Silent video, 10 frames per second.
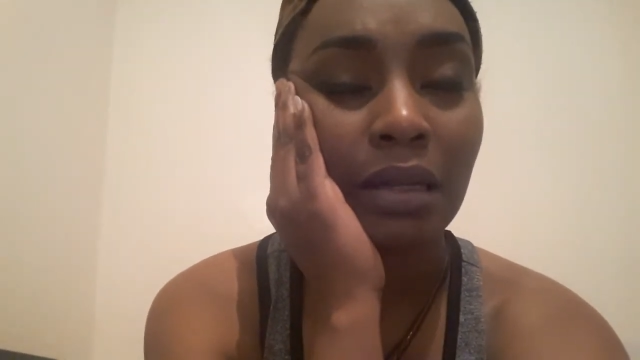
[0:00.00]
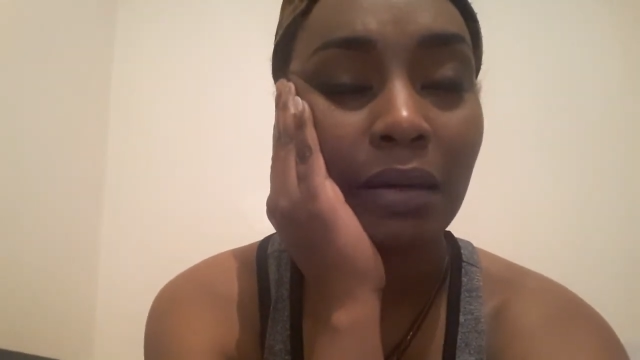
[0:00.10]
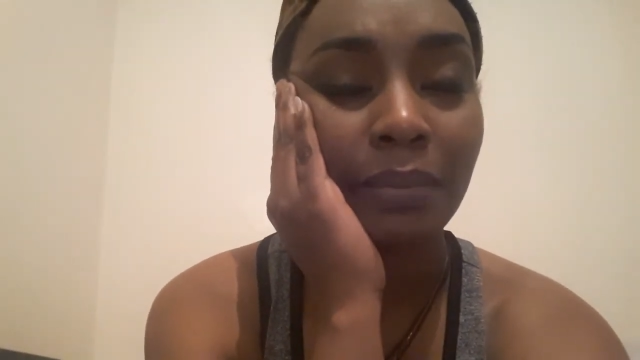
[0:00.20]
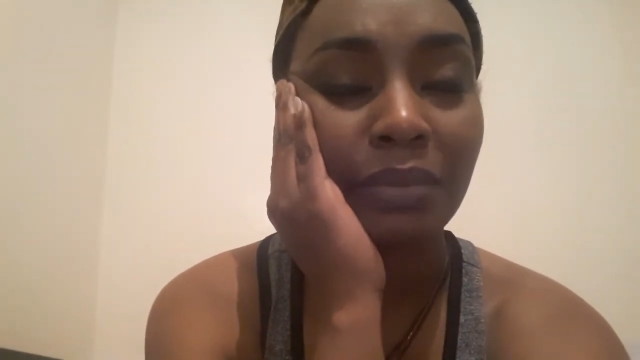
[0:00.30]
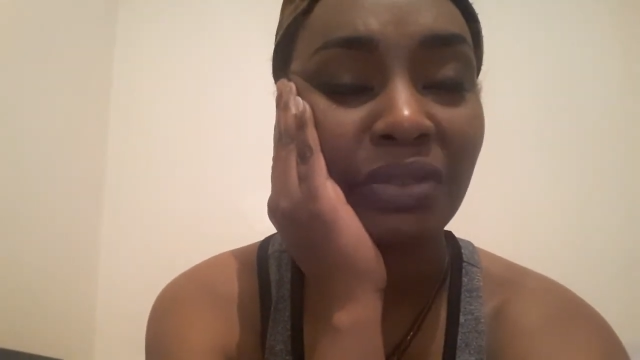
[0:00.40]

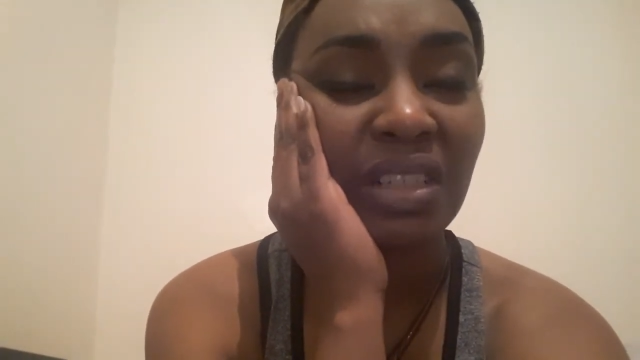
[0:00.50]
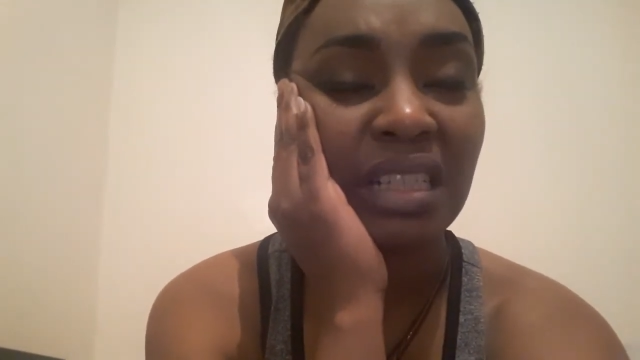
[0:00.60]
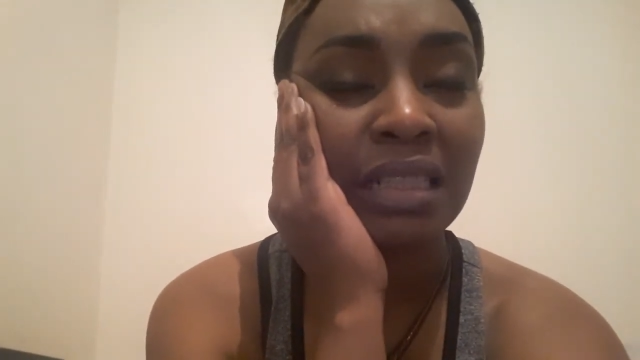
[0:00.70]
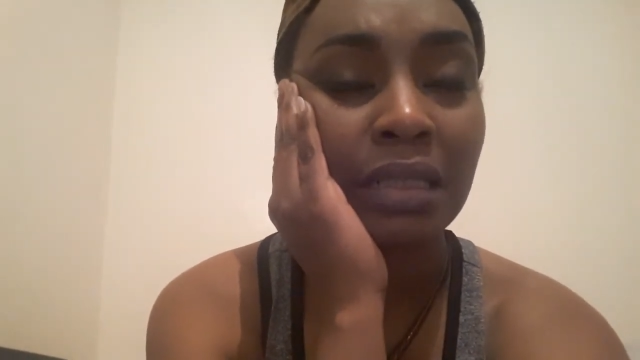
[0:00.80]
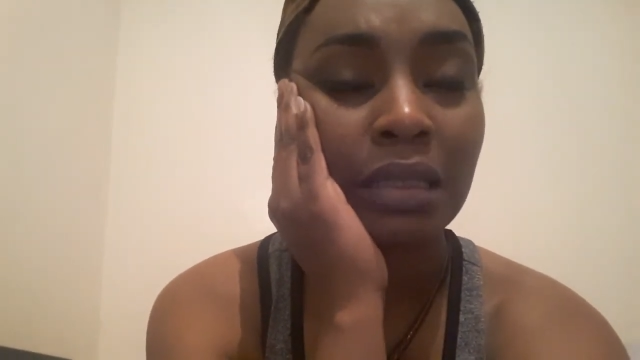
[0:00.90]
I'm
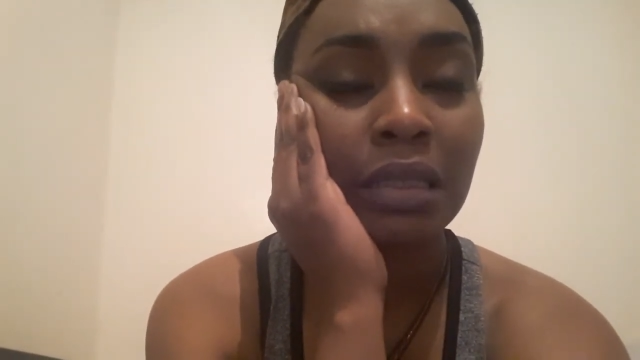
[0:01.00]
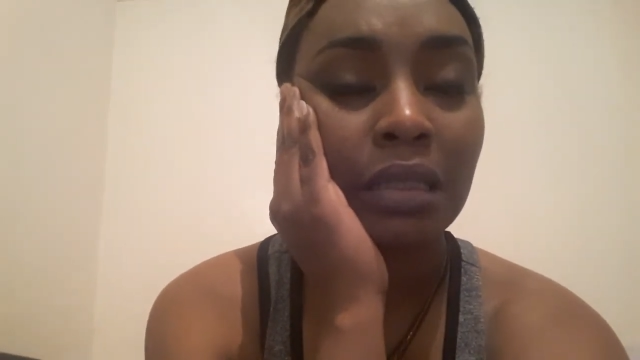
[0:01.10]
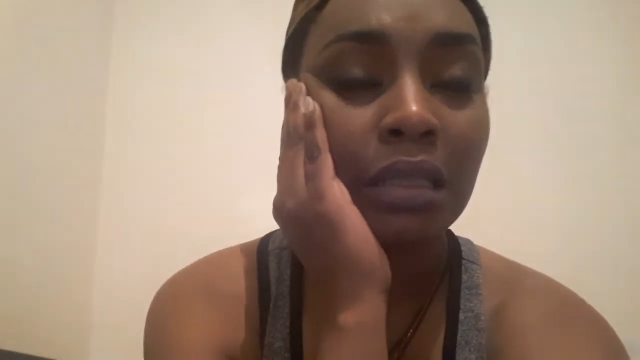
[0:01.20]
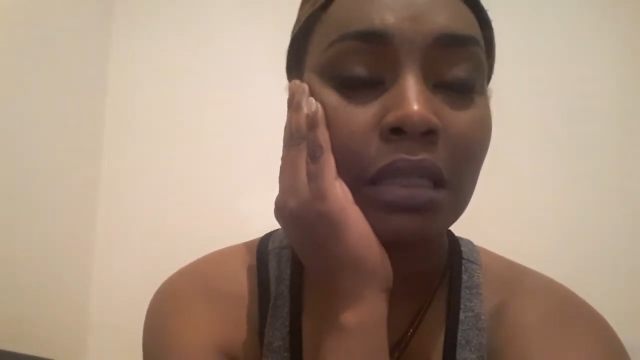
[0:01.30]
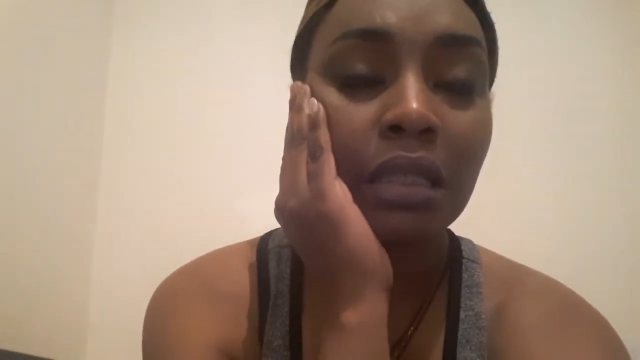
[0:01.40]
feeling
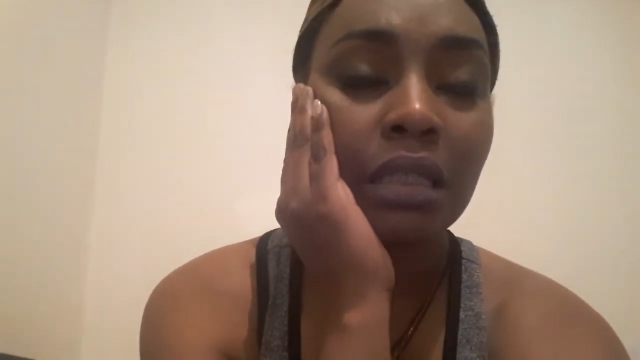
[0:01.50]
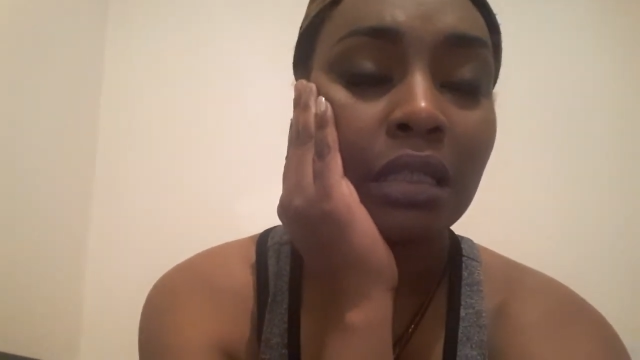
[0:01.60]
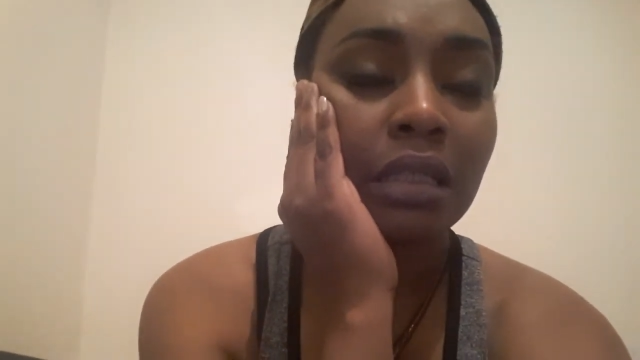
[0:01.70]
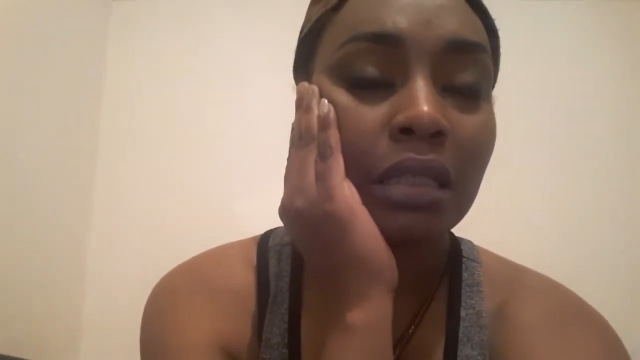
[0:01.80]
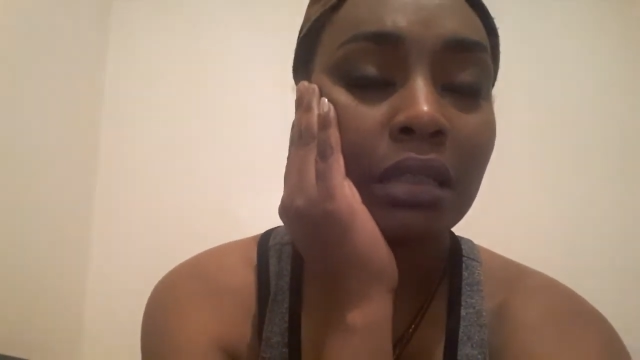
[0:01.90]

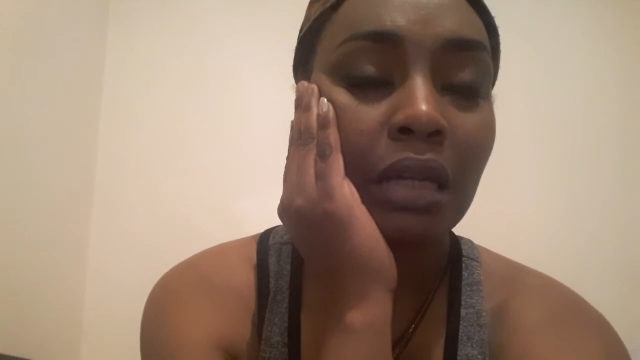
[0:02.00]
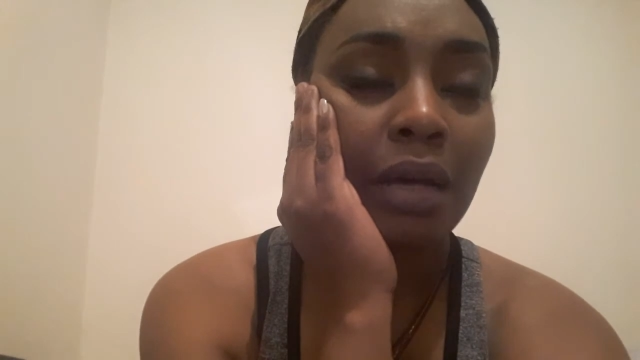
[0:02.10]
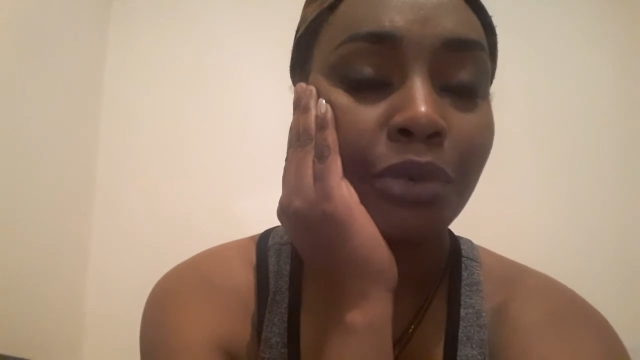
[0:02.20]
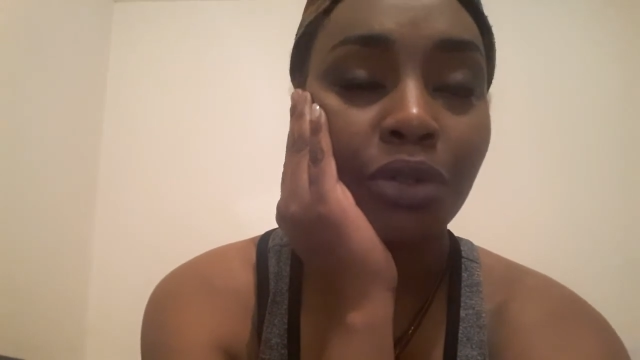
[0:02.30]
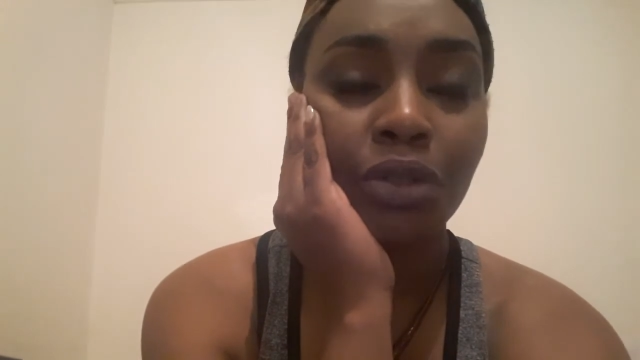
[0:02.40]
that
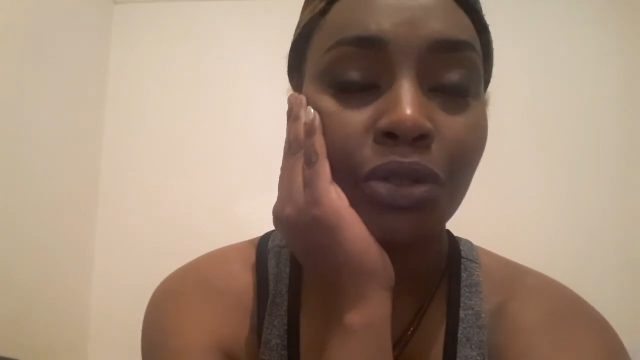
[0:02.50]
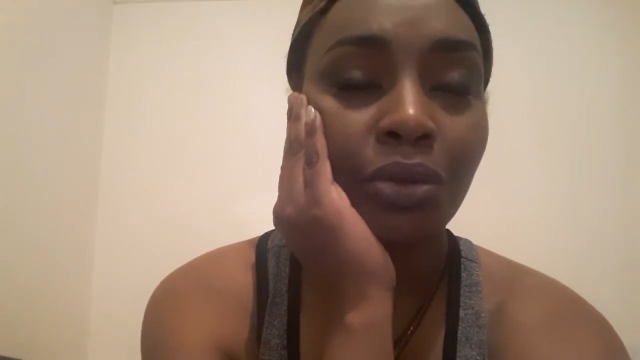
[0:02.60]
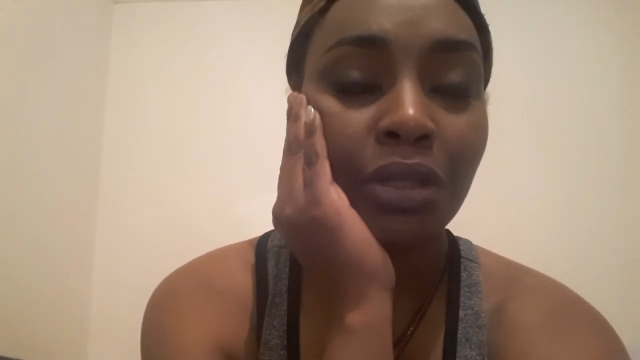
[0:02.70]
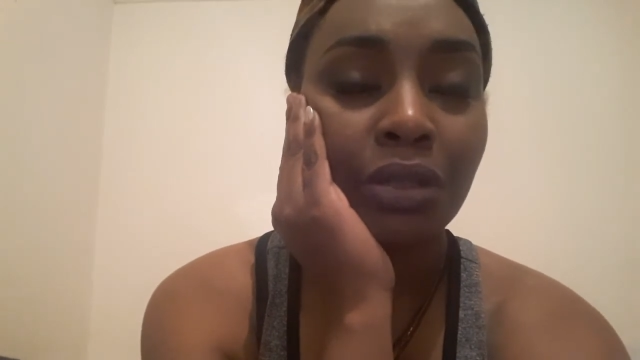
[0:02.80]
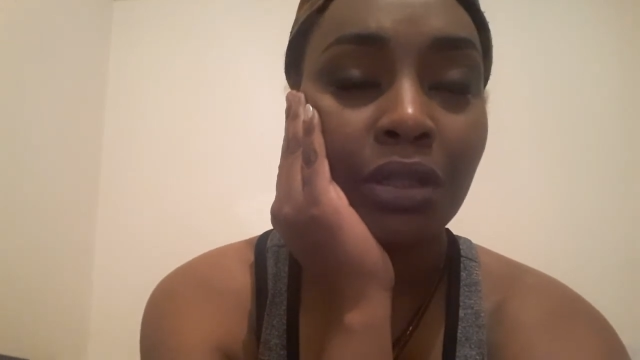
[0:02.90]
I'm not
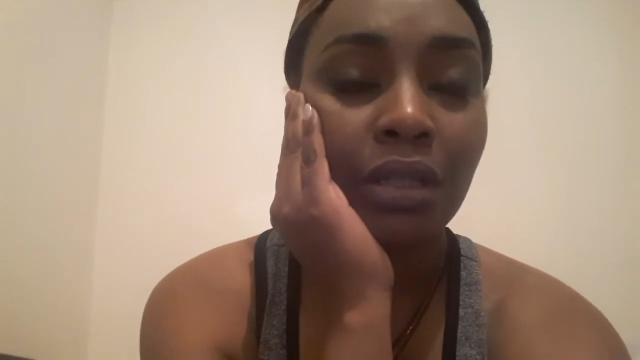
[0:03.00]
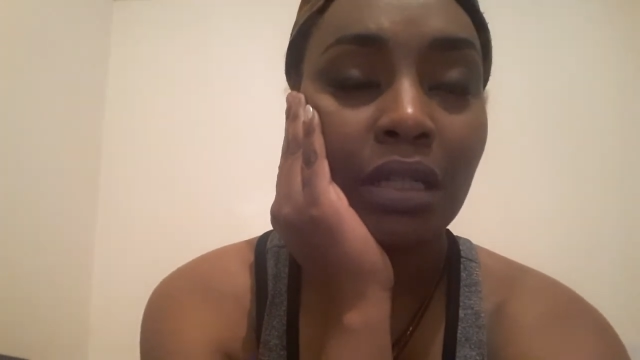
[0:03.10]
doing